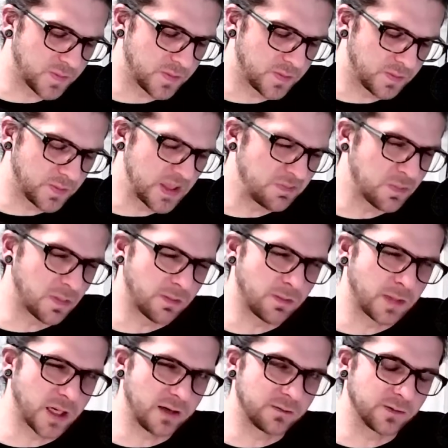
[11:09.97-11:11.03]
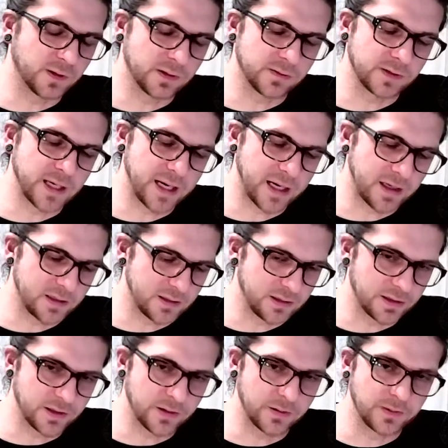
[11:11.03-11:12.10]
be mindful of that. You
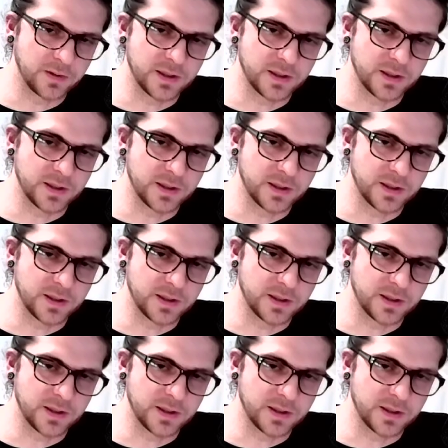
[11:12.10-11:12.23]
know,